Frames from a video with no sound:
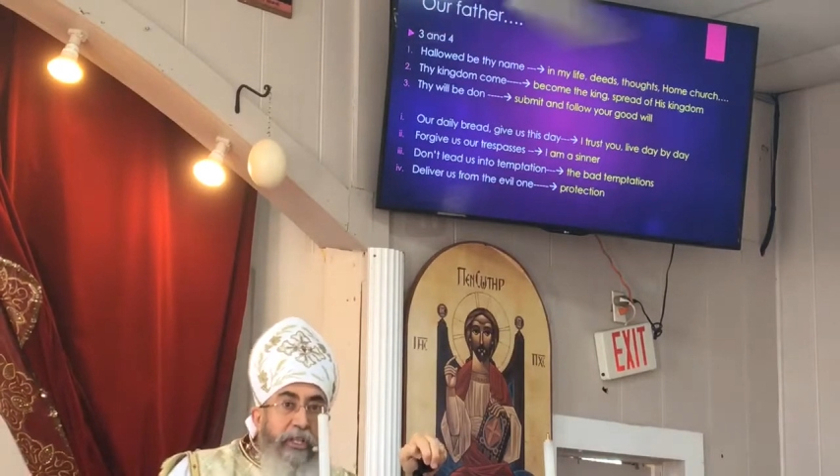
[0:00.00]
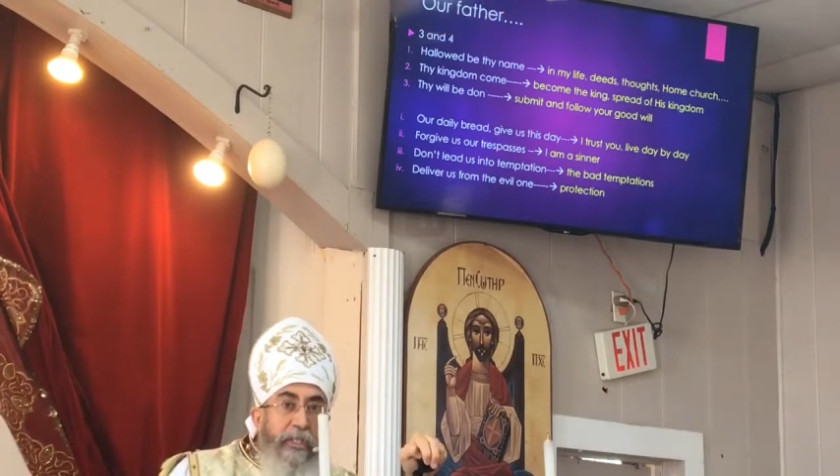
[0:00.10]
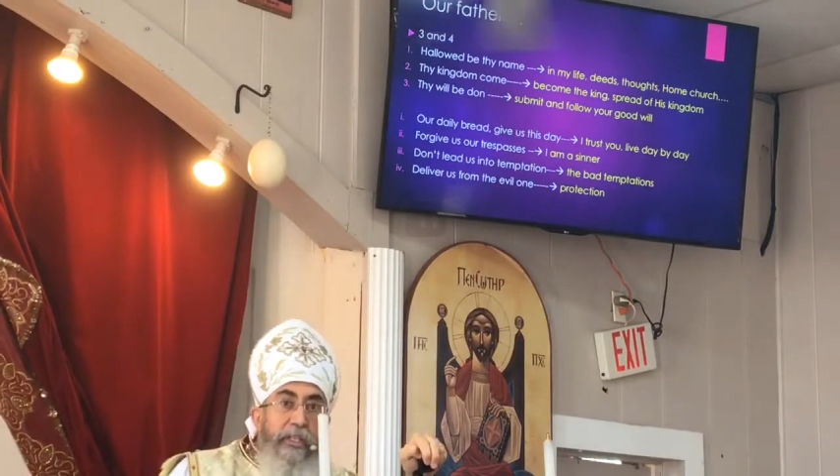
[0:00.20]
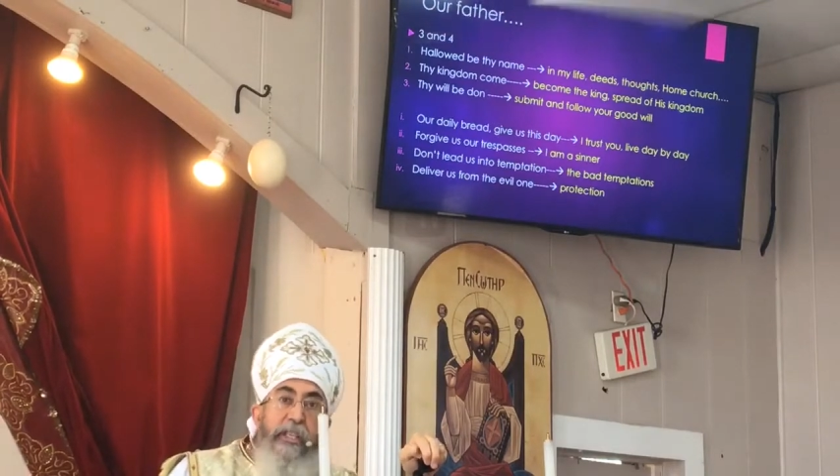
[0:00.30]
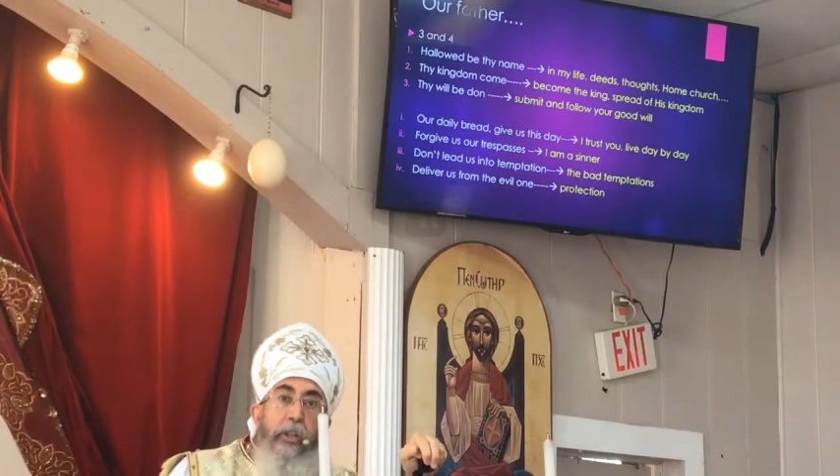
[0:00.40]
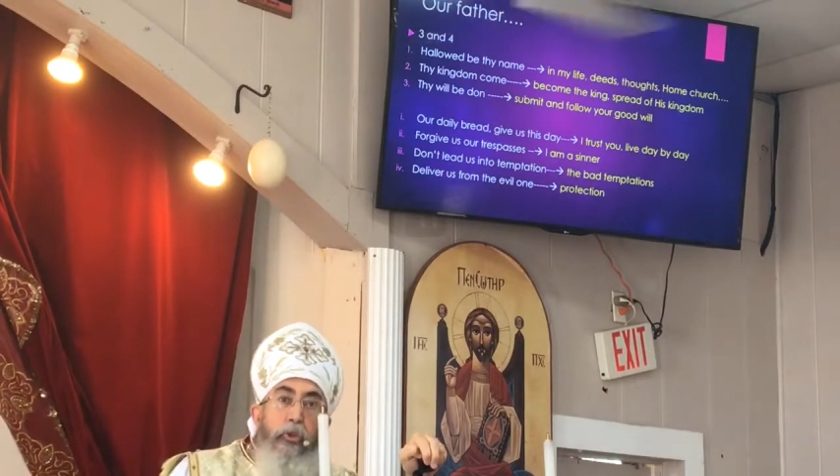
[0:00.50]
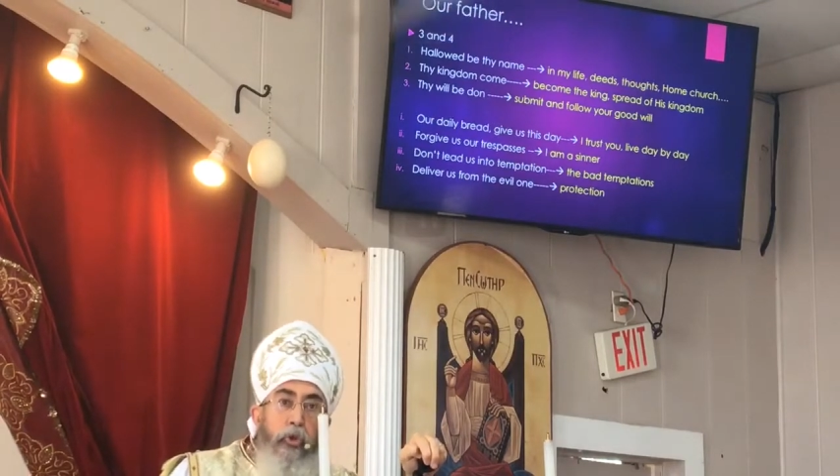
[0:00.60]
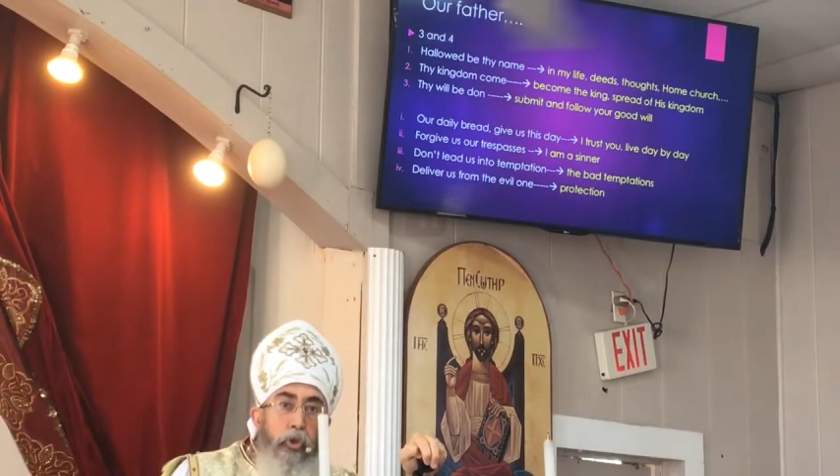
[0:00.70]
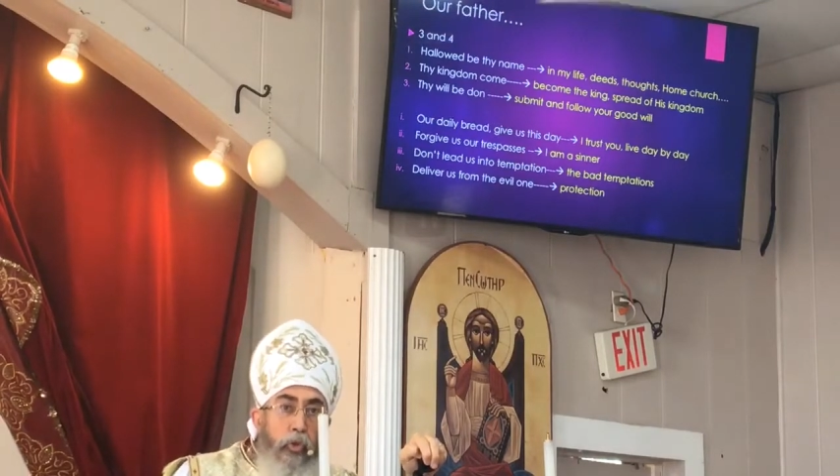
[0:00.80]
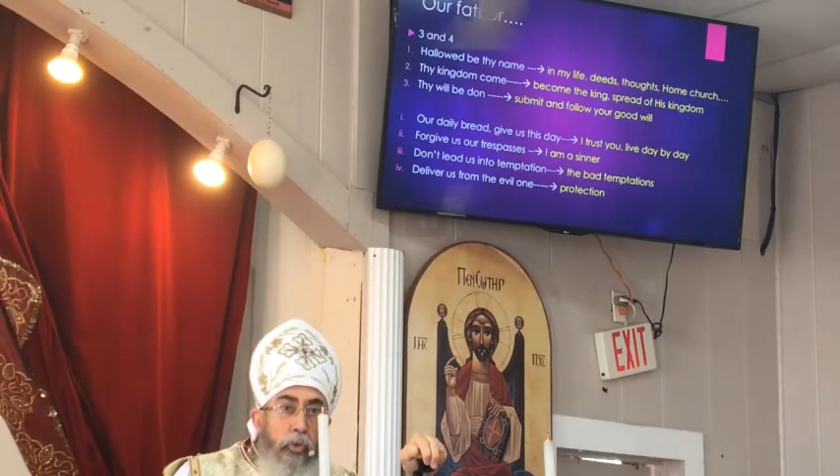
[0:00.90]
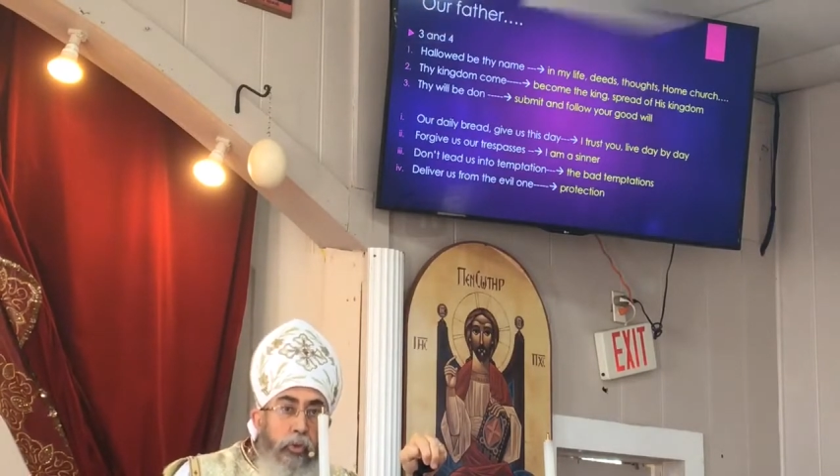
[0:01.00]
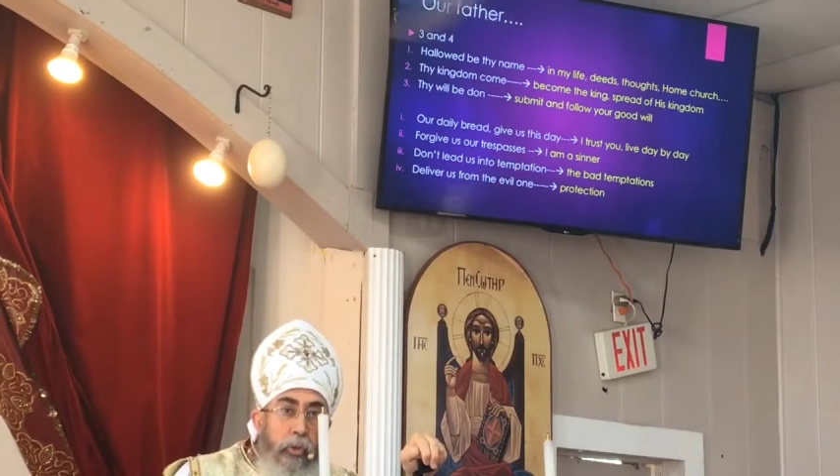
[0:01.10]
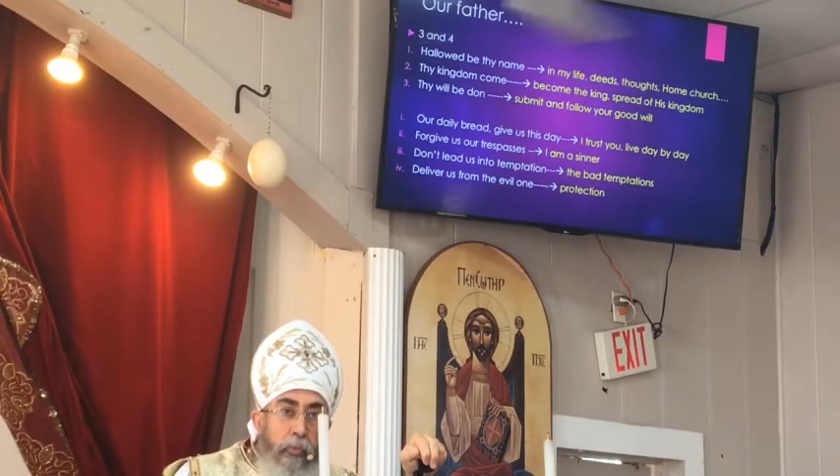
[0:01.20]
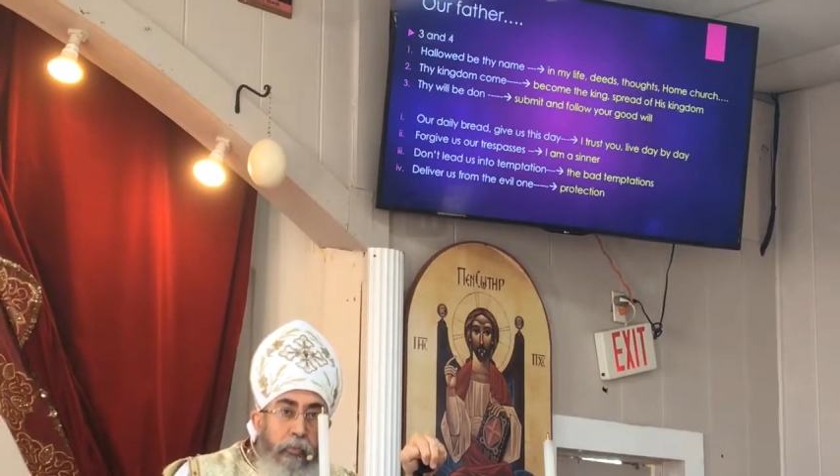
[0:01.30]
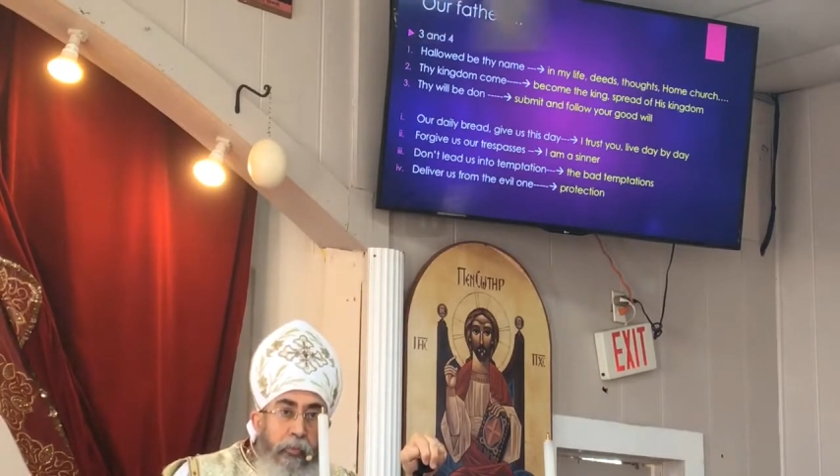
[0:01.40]
He's listening to you
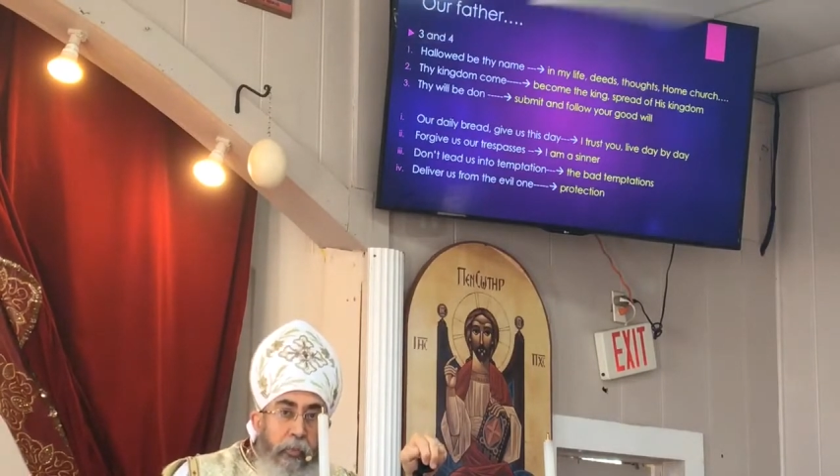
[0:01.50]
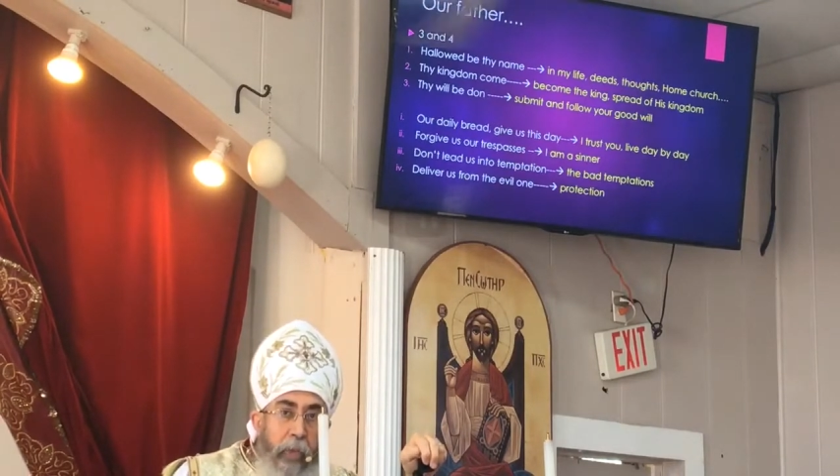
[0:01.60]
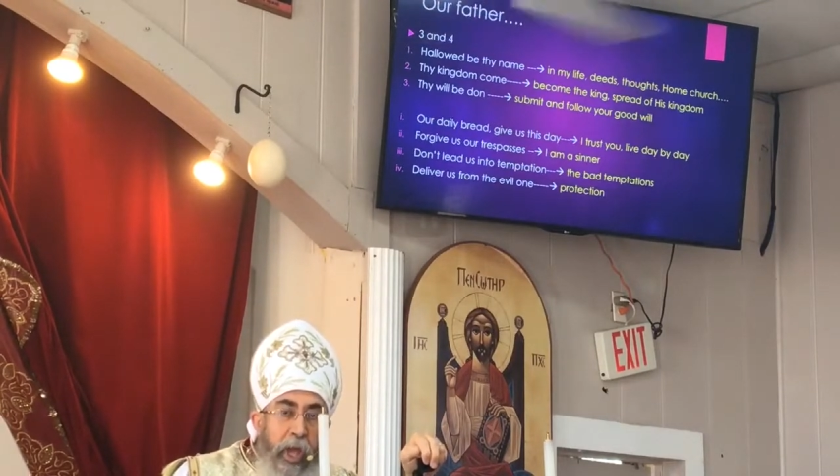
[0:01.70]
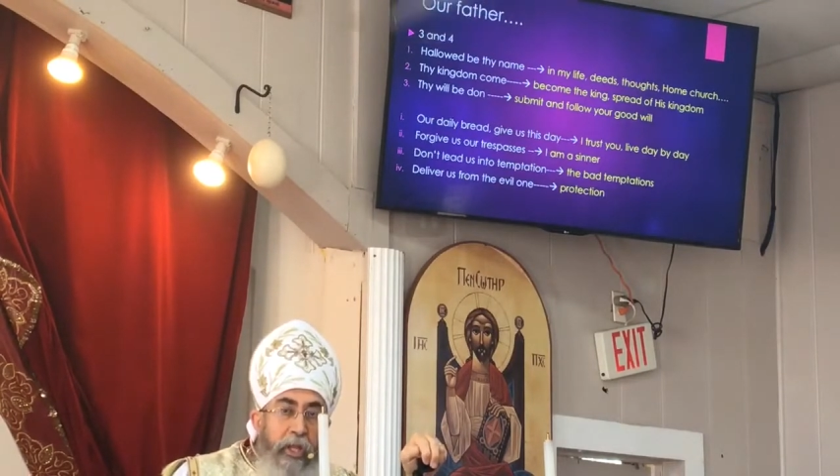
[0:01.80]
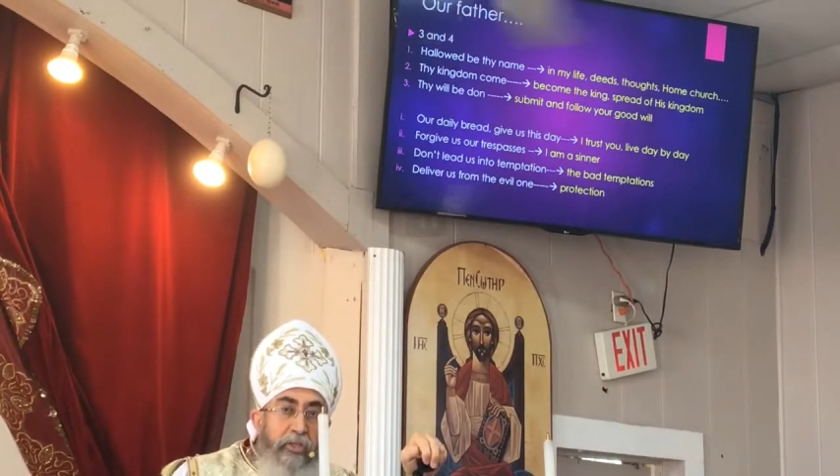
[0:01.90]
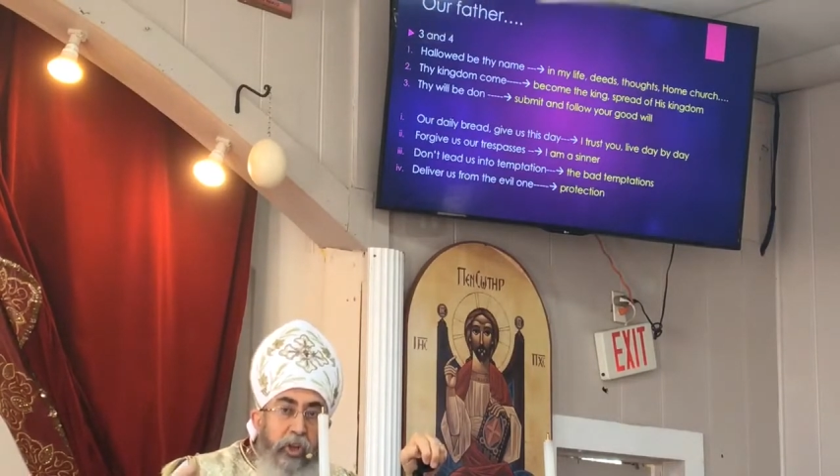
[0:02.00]
and